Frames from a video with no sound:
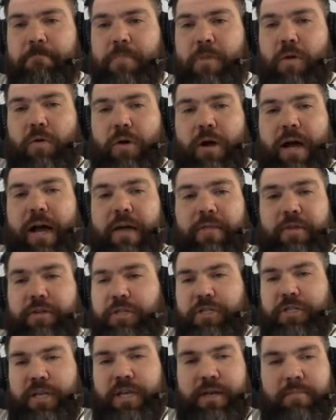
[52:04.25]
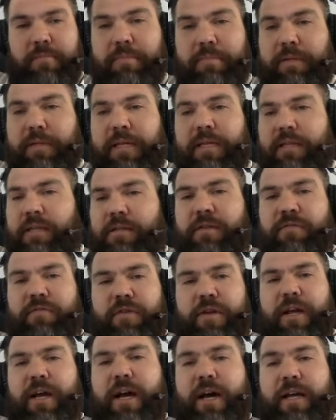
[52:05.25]
right? They're just like completely
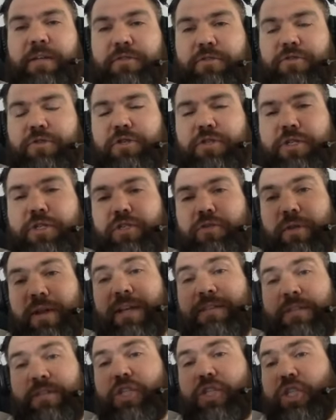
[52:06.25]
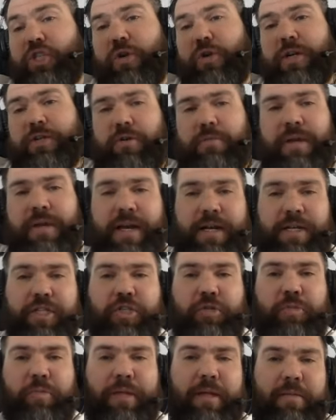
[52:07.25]
different kinds of jujitsu. And as an instructor, I'm kind of
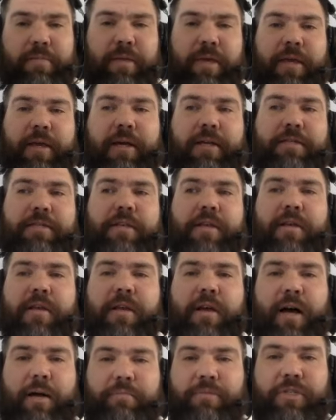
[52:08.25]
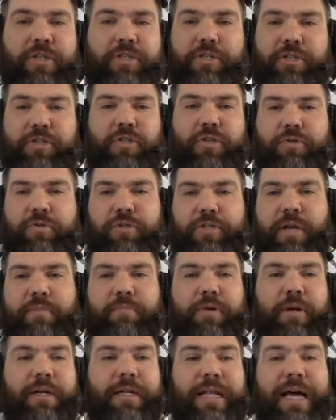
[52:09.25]
split because I'm teaching two
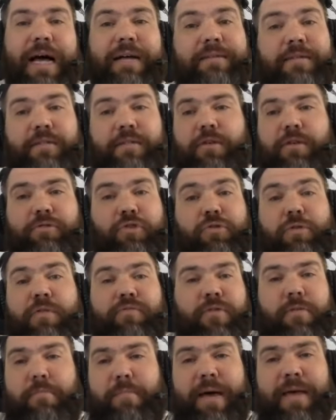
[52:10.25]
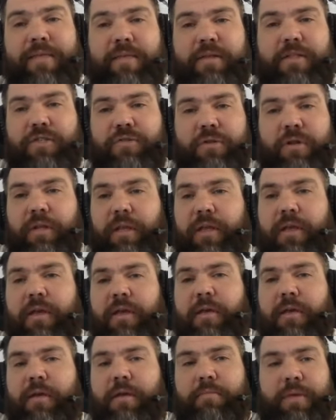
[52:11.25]
separate classes, all two different methods, really.
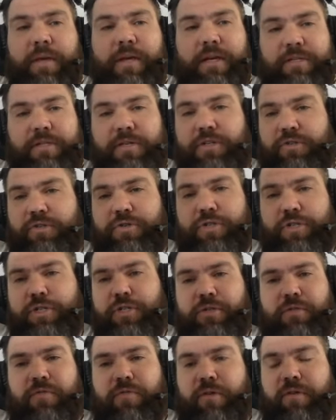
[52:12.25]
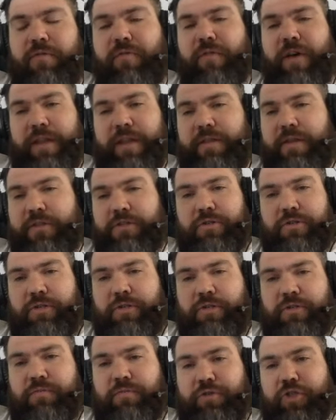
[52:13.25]
Because there's jujitsu for a fight and there's
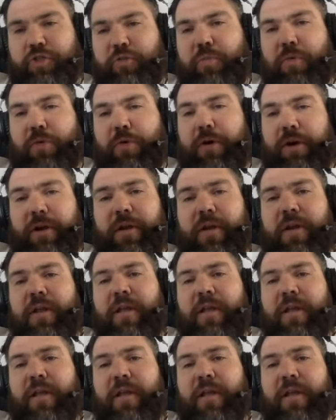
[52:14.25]
jujitsu for sport. And